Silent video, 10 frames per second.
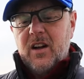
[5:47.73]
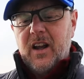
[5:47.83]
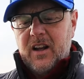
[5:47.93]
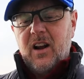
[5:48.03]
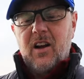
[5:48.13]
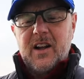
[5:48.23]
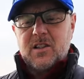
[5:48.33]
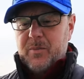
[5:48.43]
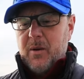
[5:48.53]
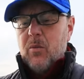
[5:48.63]

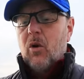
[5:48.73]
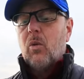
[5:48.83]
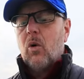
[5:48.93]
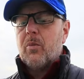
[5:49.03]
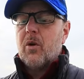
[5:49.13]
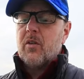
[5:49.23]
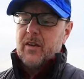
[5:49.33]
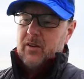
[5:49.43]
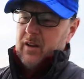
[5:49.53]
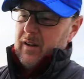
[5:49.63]
inclined to be more waterproof.
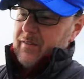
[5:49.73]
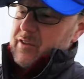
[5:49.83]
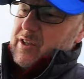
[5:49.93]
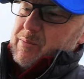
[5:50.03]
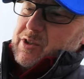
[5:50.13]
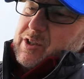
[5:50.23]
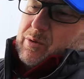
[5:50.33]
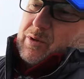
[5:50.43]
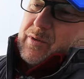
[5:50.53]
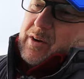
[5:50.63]
They, the zip seals